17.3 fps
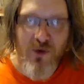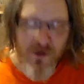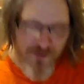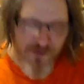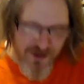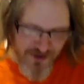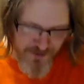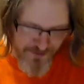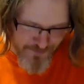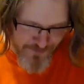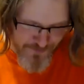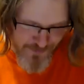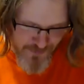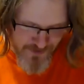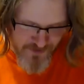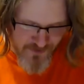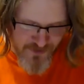about.
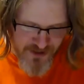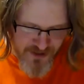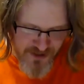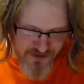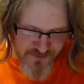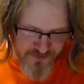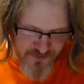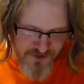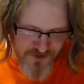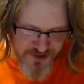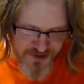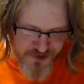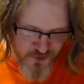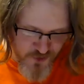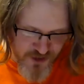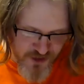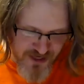Okay, this
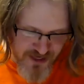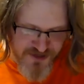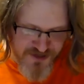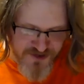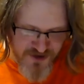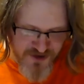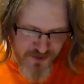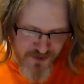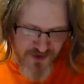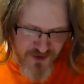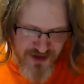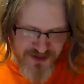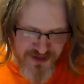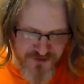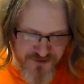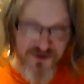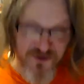one has an armor
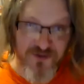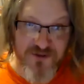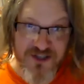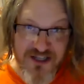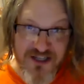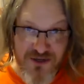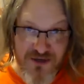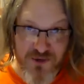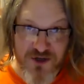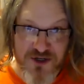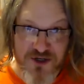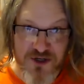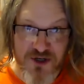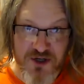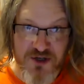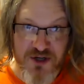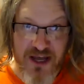class of 15, which is
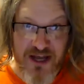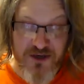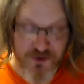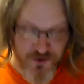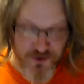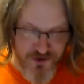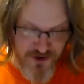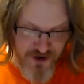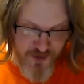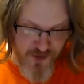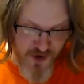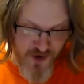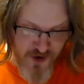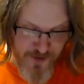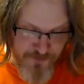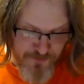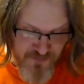just natural
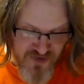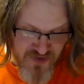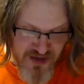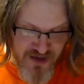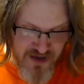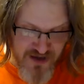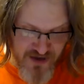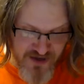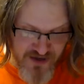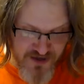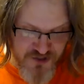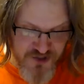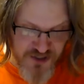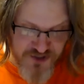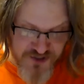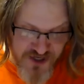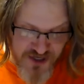armor,
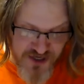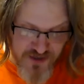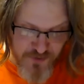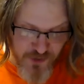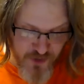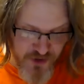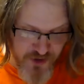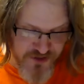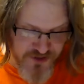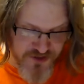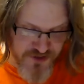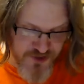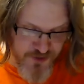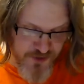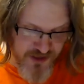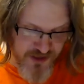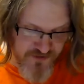60 hit points,
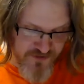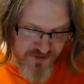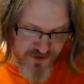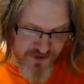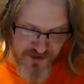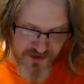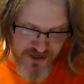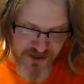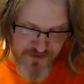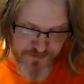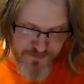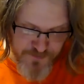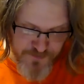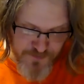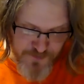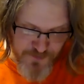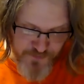speed of 30.
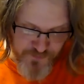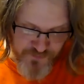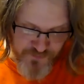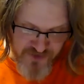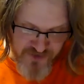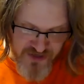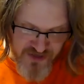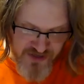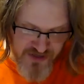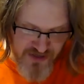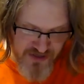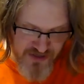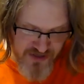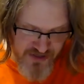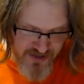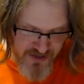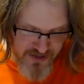
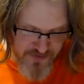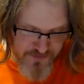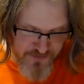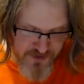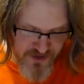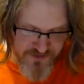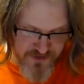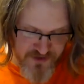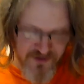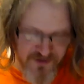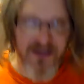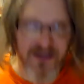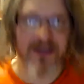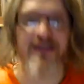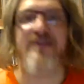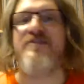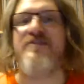Nothing
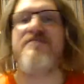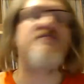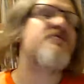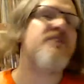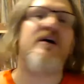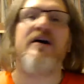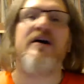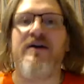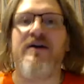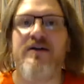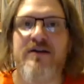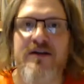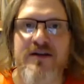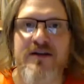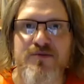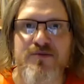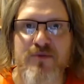like it's
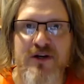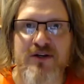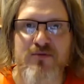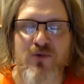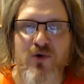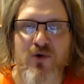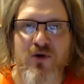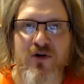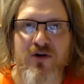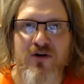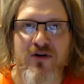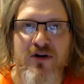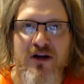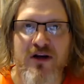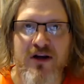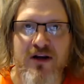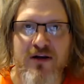much more
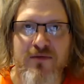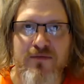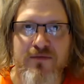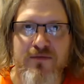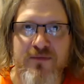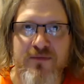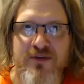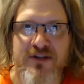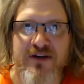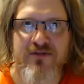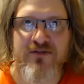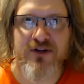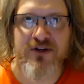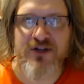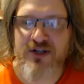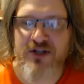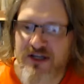
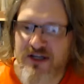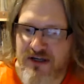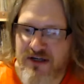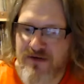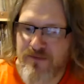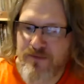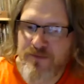devilish kin,